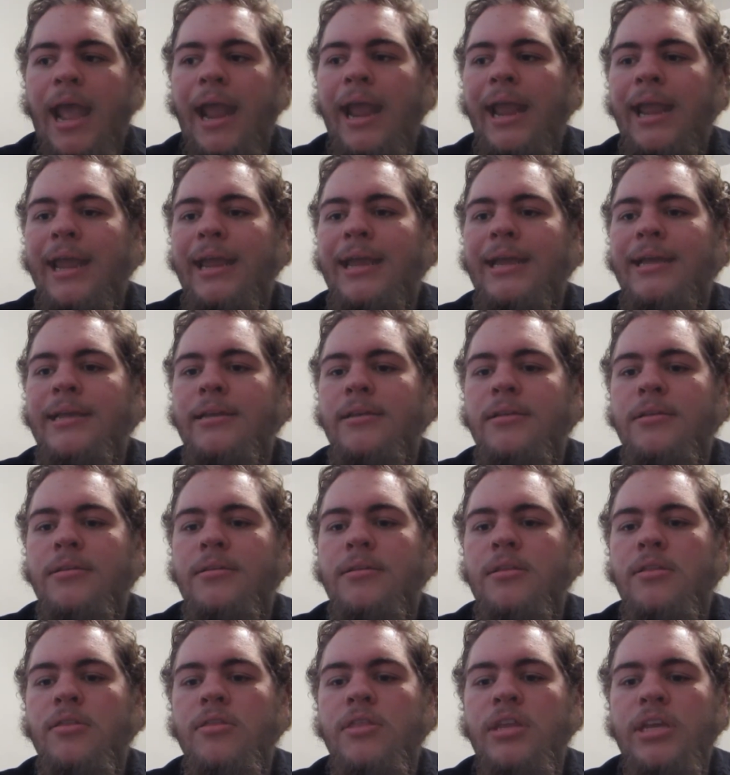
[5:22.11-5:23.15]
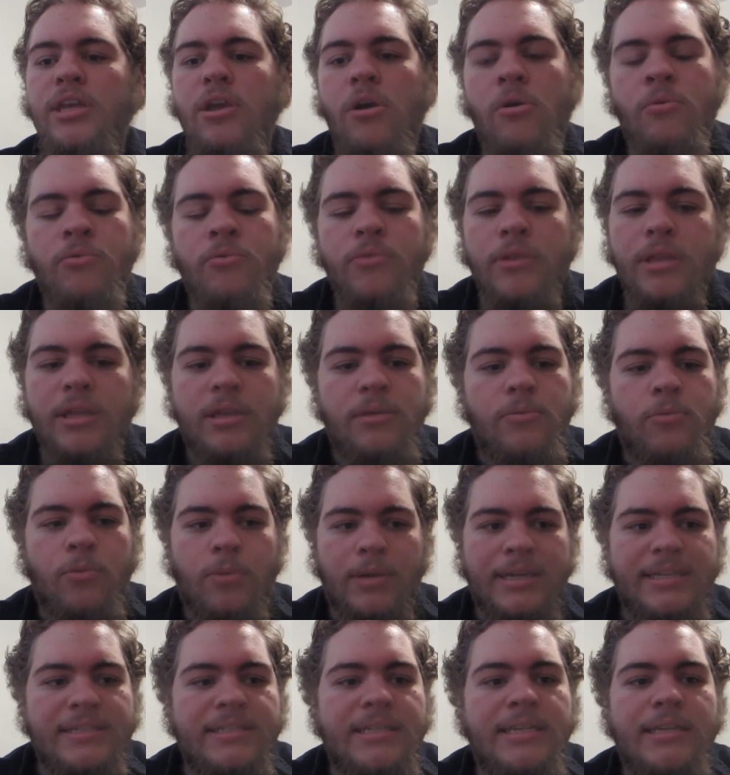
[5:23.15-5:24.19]
And the only
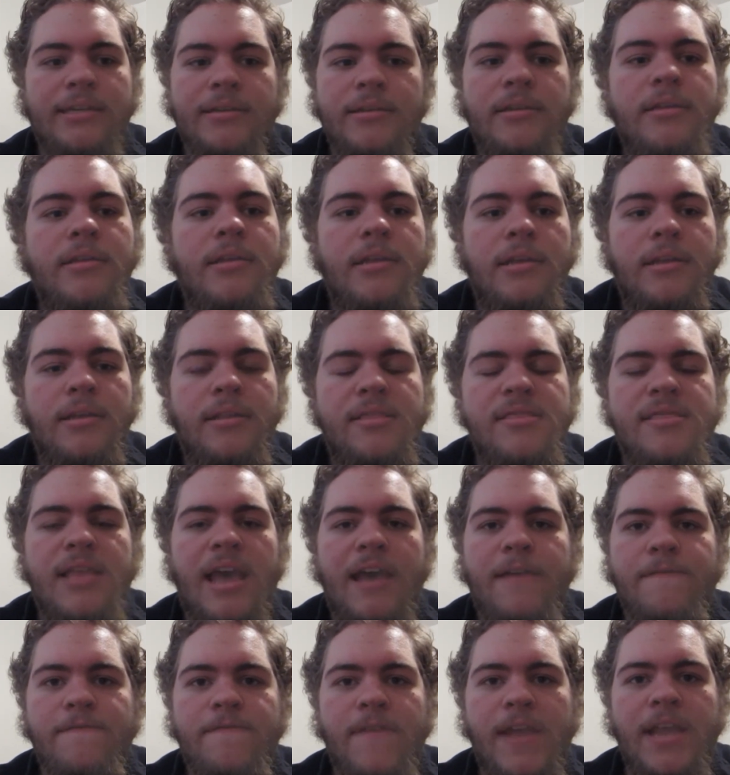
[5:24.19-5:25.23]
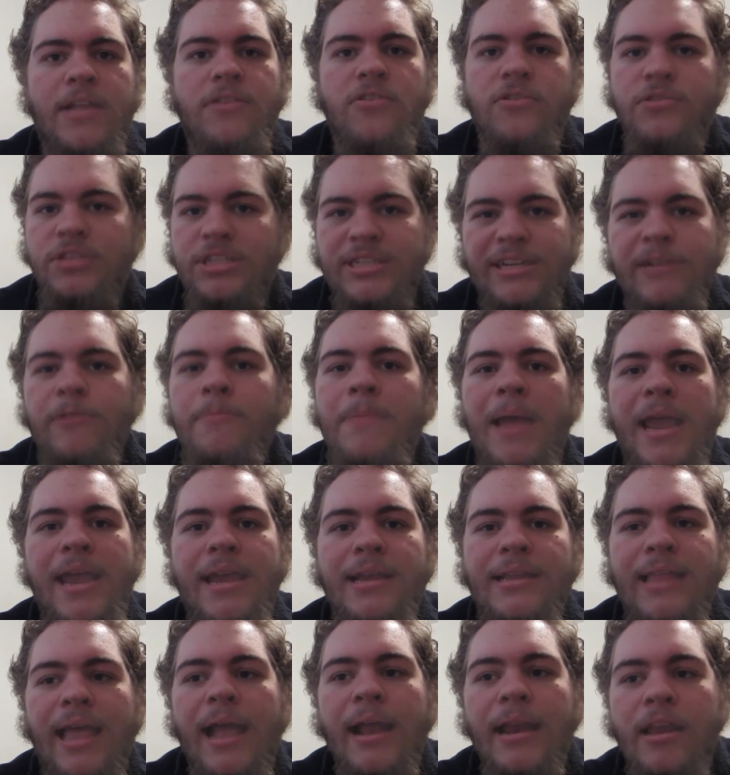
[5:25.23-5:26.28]
reason that fans are still
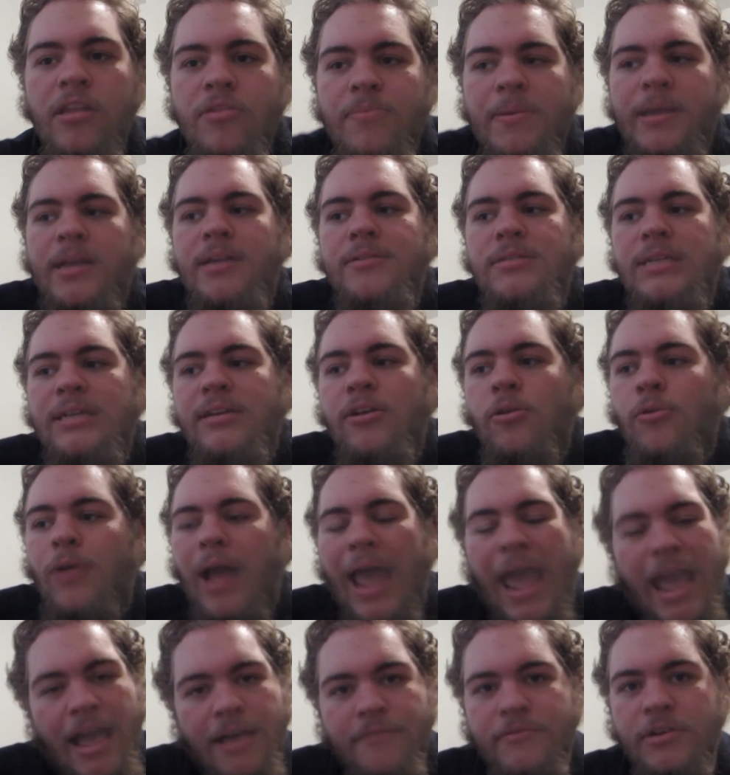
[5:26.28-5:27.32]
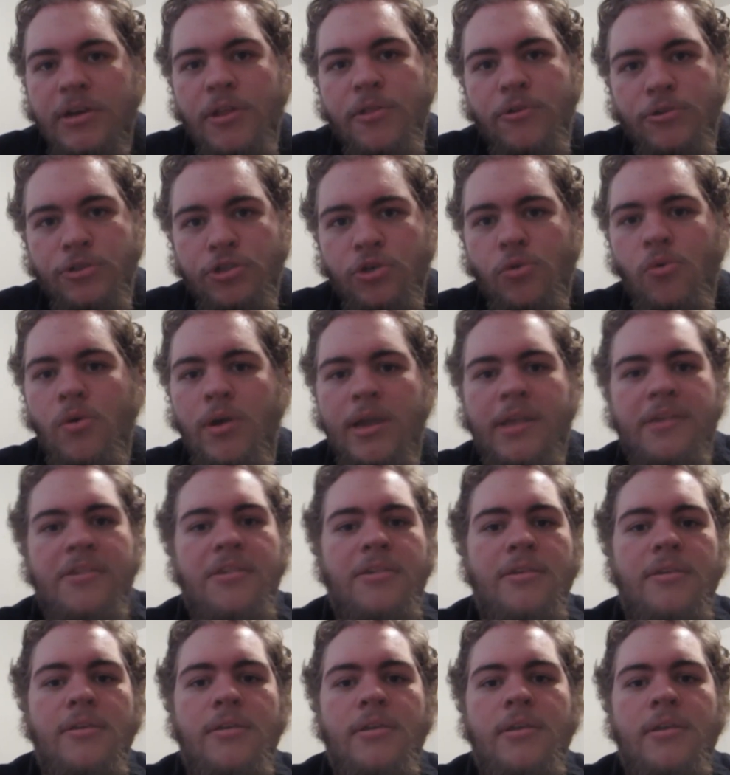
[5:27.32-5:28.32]
paying that is because they don't have another choice.